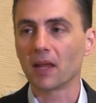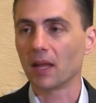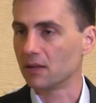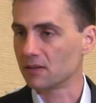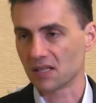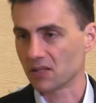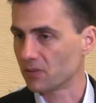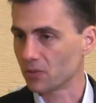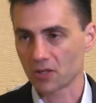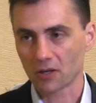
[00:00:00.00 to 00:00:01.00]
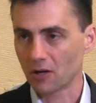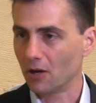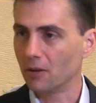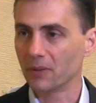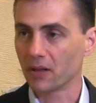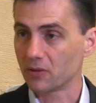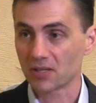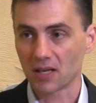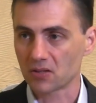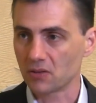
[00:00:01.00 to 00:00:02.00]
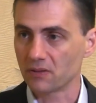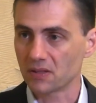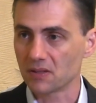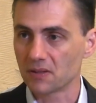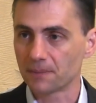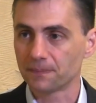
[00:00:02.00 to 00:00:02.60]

and Salesforce.com and other SaaS services.